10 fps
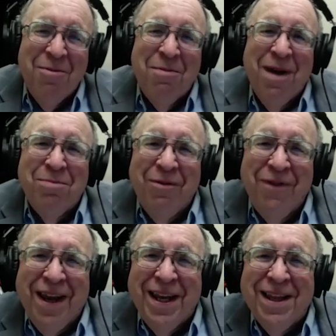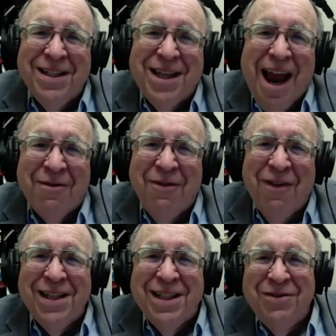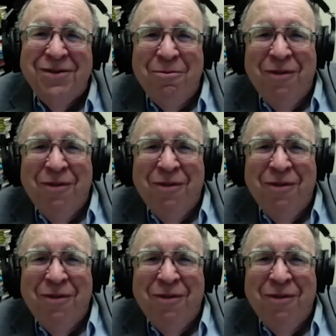by preventing the sacrifices from